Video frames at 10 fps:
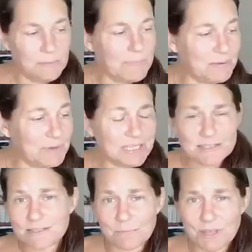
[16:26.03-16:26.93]
Maybe in
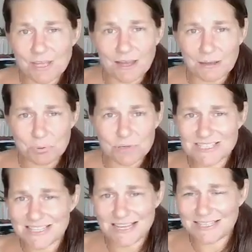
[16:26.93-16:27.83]
something I'm
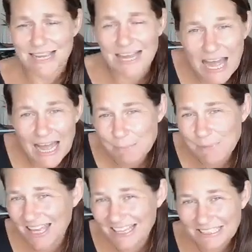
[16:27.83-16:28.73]
presenting, I'm
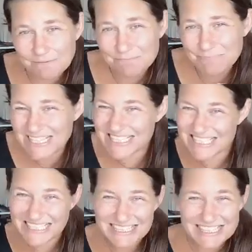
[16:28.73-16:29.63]
kind of
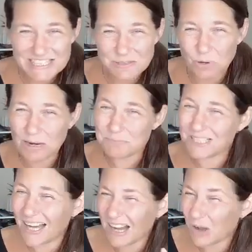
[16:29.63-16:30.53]
missing this, or I'm
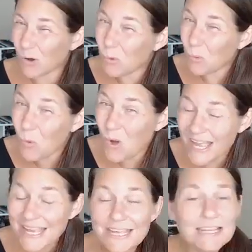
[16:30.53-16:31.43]
not
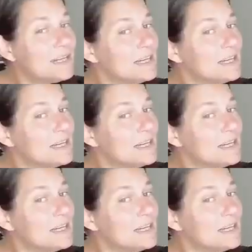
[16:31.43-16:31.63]
quite